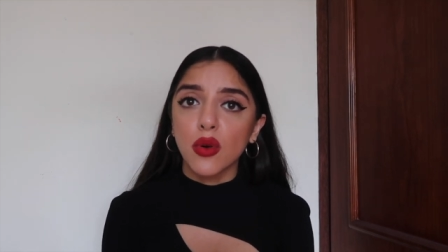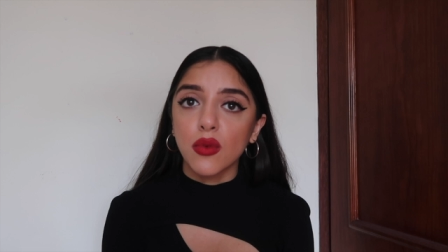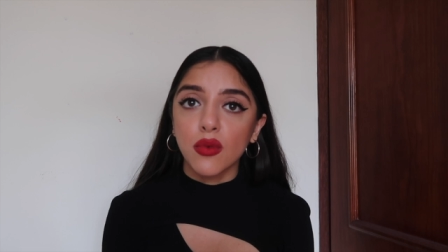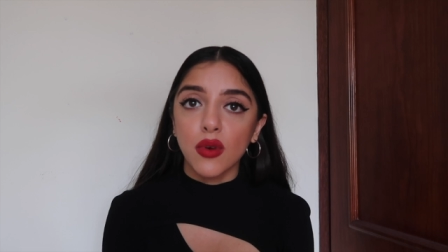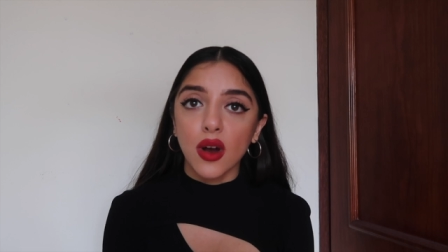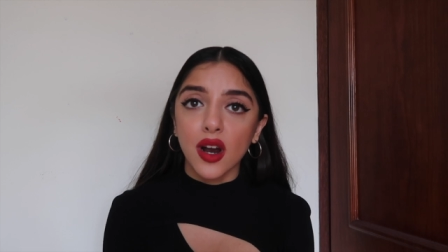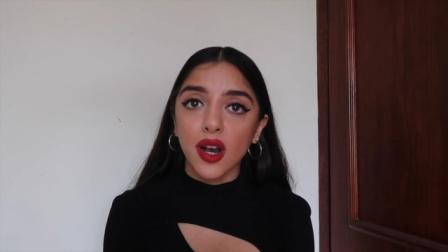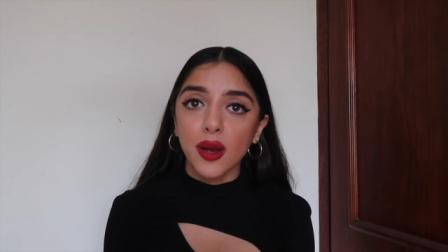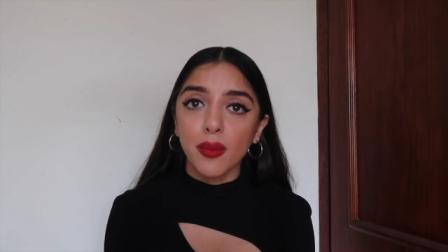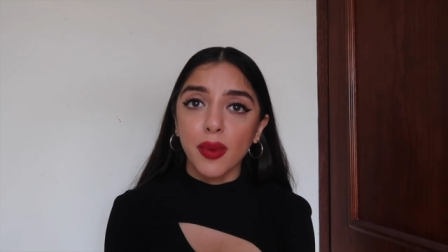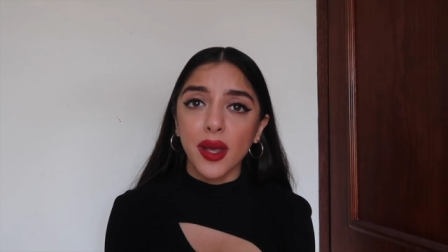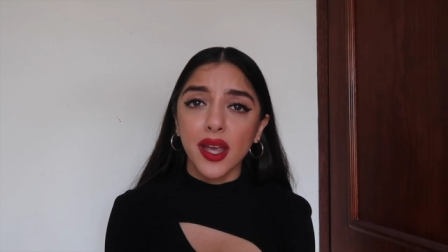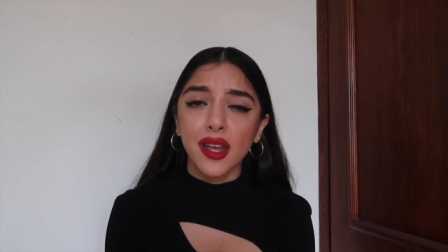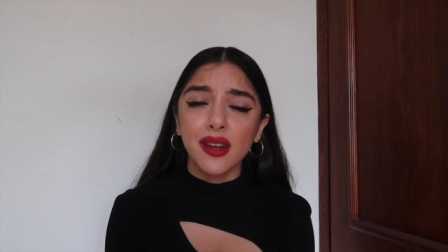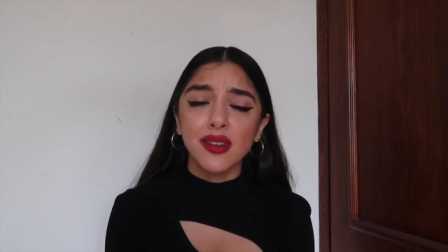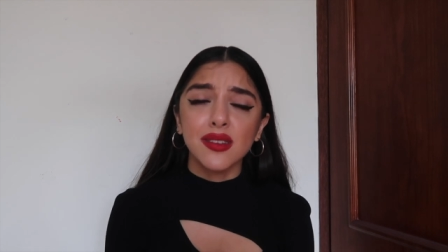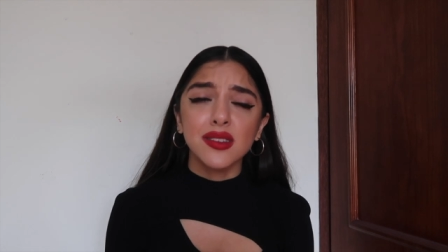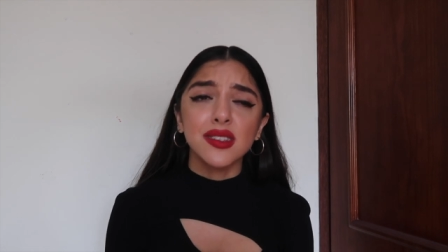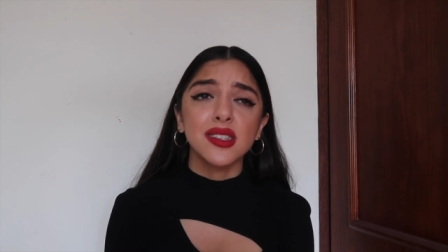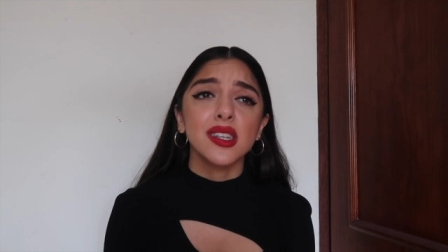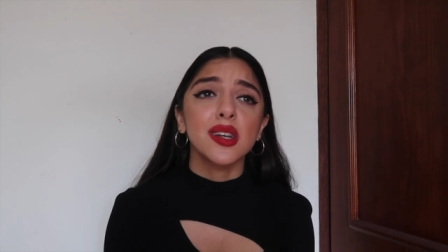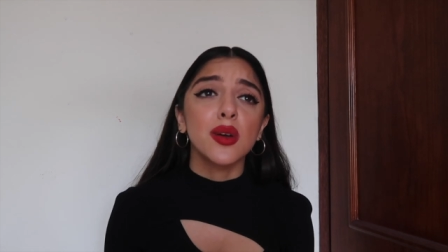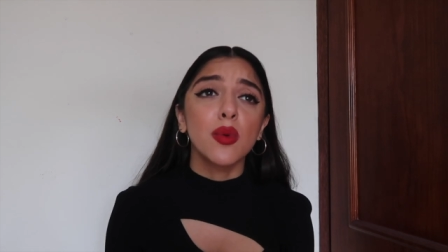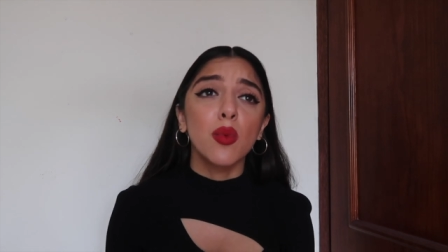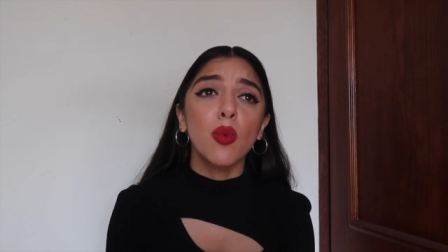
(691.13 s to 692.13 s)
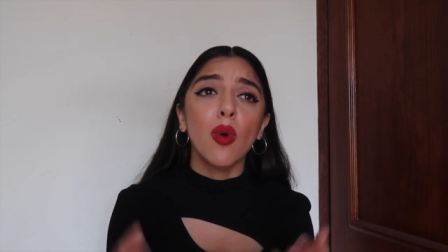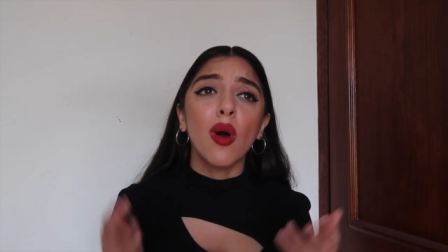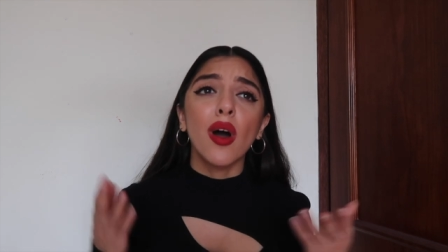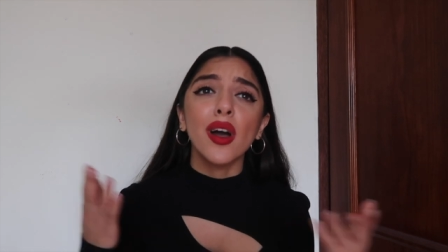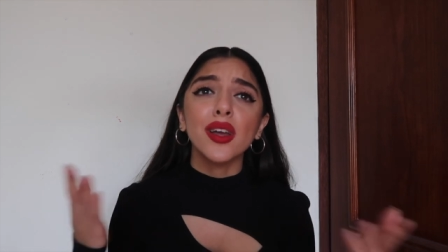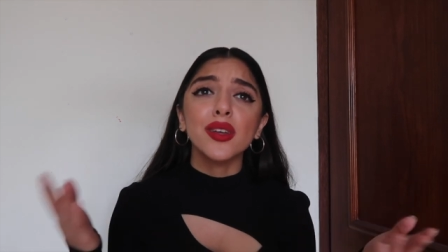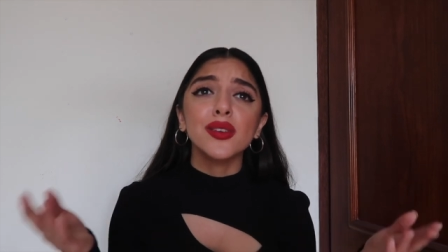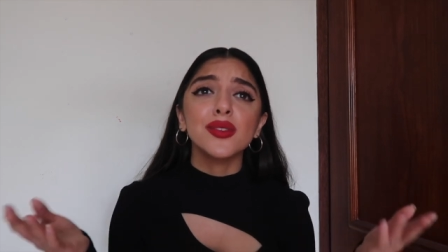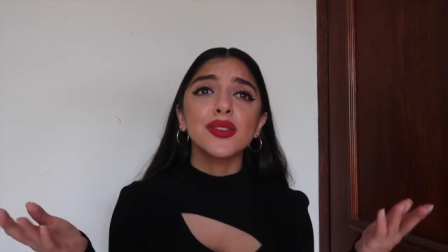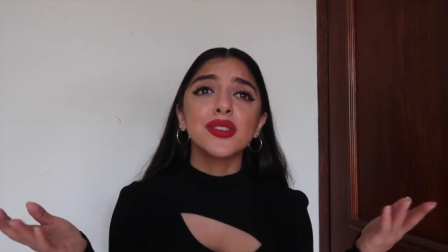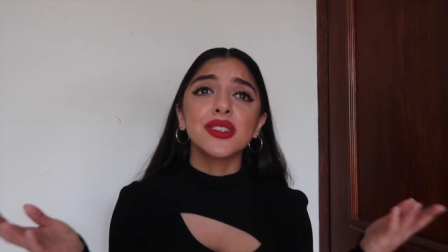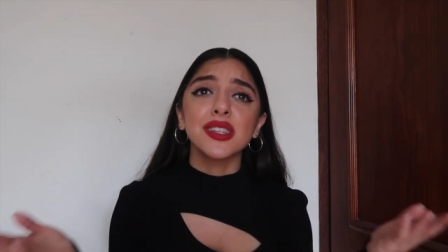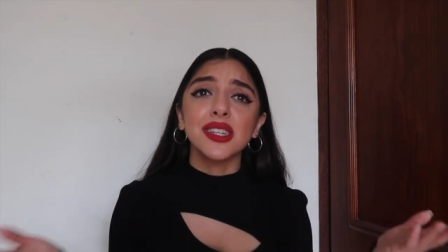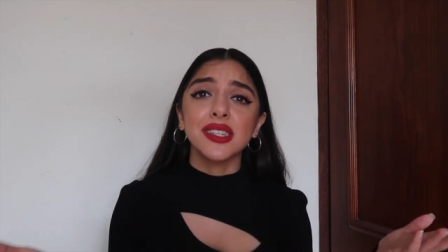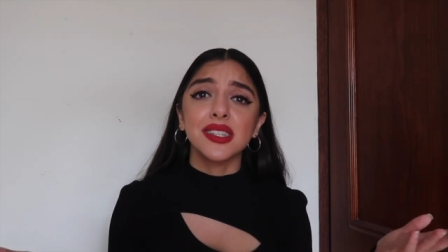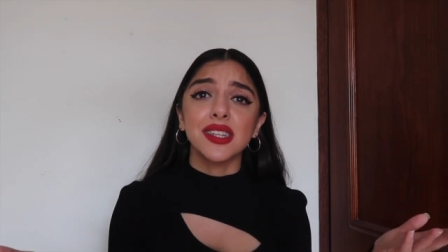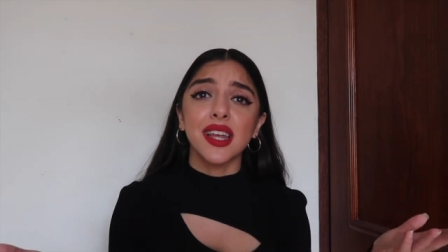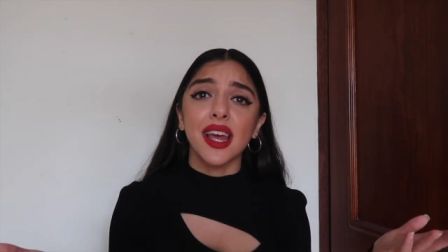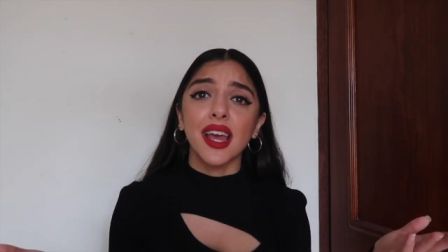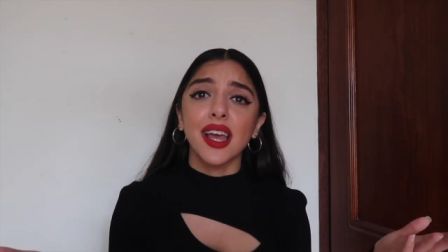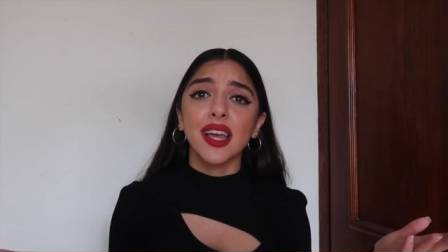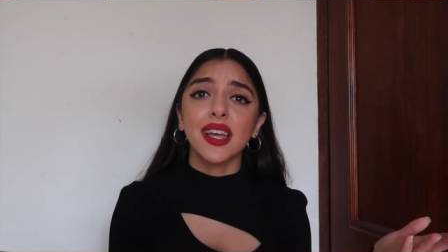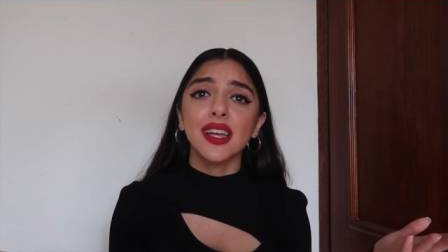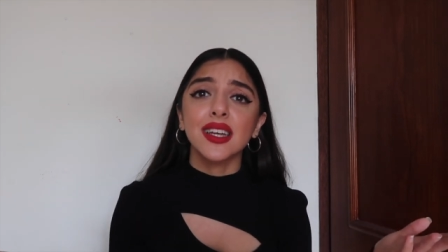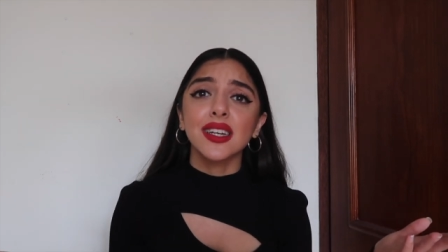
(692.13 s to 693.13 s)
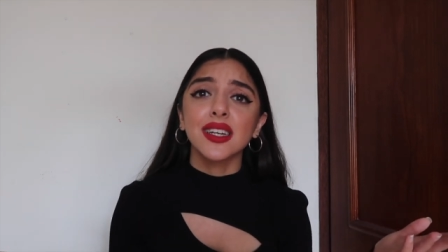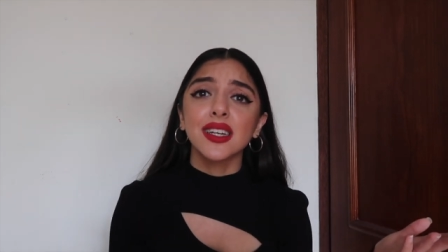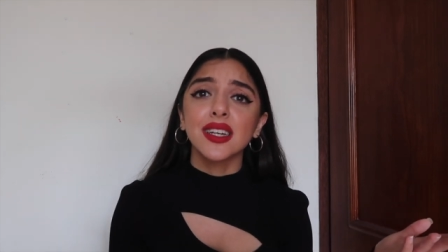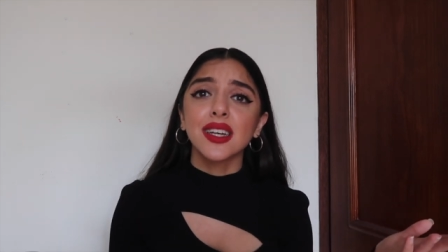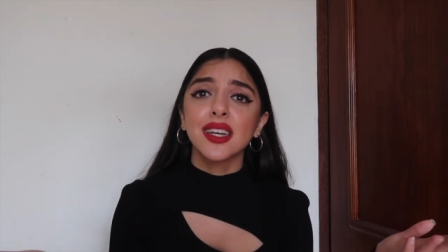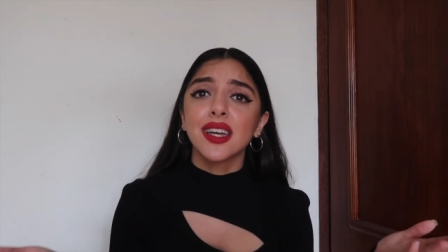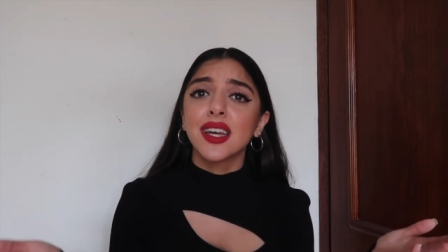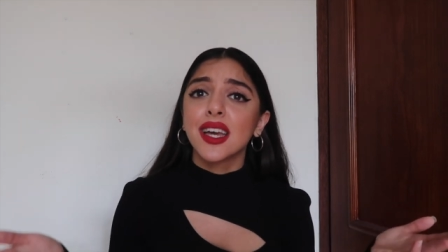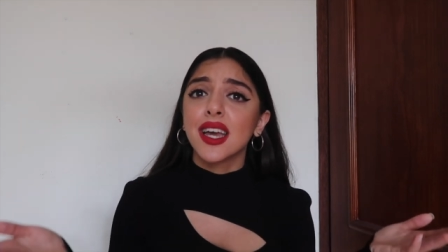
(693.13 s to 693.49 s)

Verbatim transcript: or rugby and I was like, why are you sitting